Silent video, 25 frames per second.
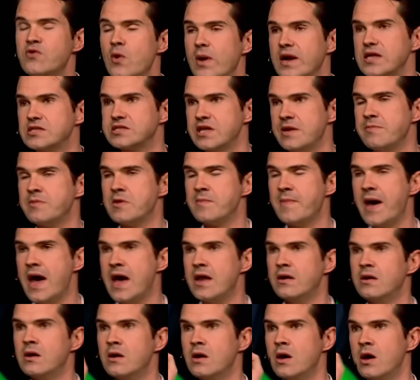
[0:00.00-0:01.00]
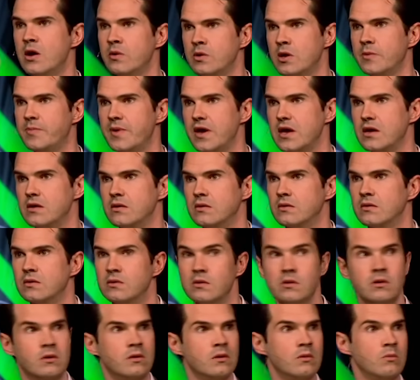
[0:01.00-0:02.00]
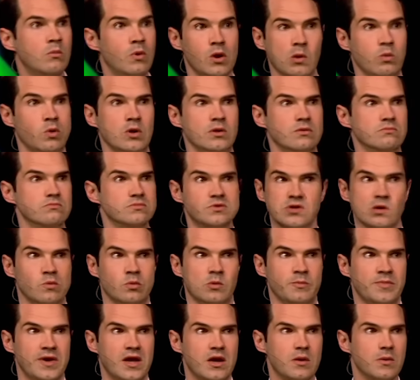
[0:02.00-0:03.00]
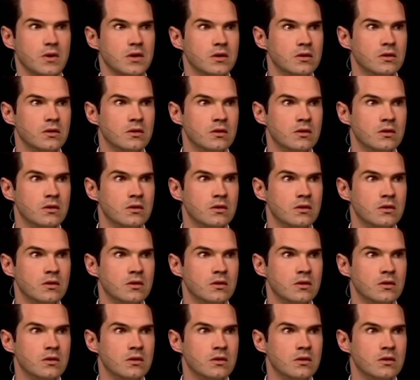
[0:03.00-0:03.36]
if you had to sleep with a man, who would it be? Well, I wouldn't, so it wouldn't be anyone.